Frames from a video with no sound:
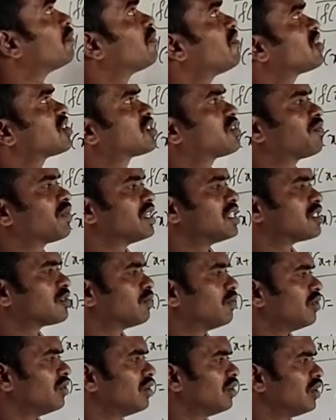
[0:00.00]
first
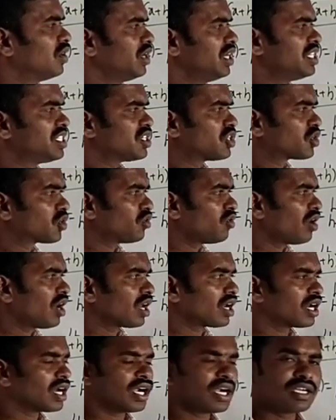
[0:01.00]
principle. Is it true
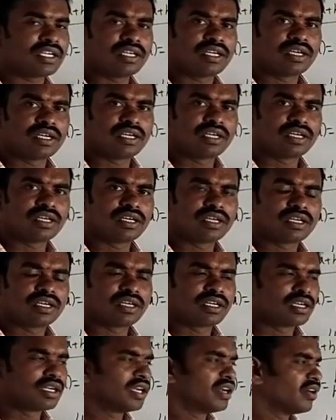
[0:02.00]
or not?
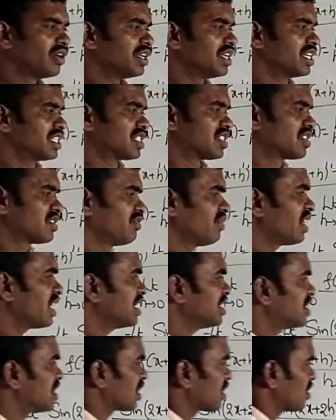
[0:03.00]
Yes, we
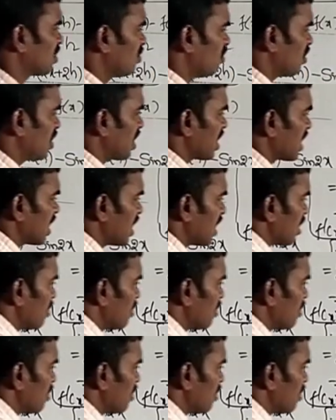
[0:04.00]
can check. Okay, can I